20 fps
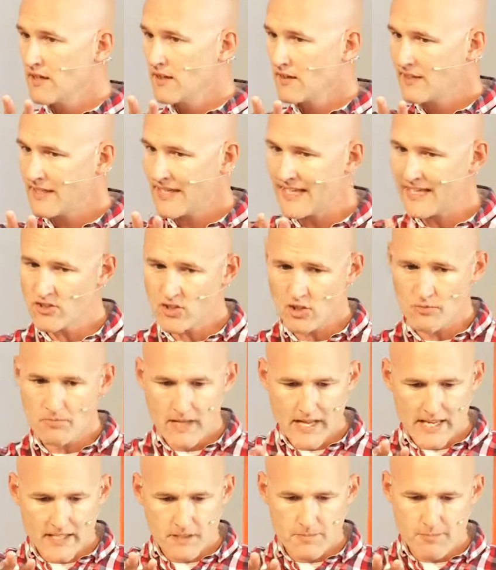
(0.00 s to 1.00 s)
kingdom
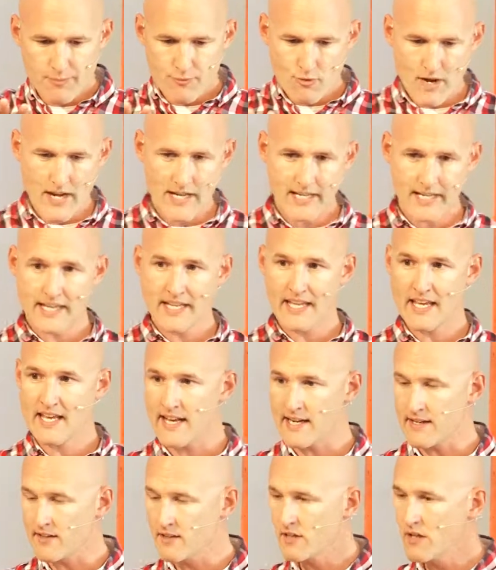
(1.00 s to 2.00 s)
is breaking
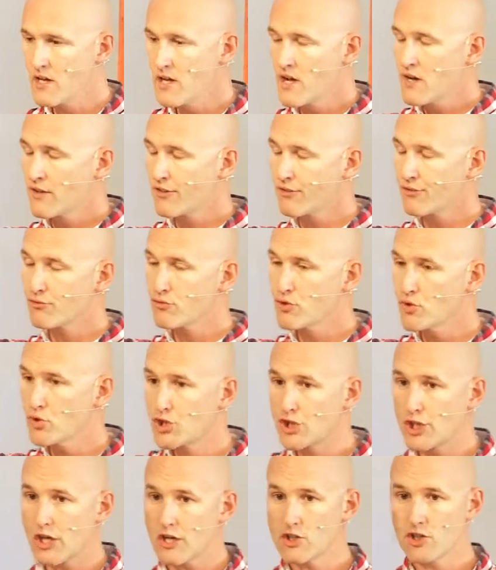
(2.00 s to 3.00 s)
in through
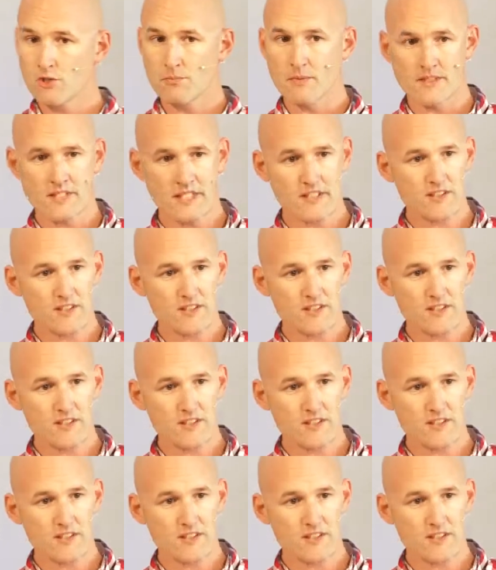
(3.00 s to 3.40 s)
judgment.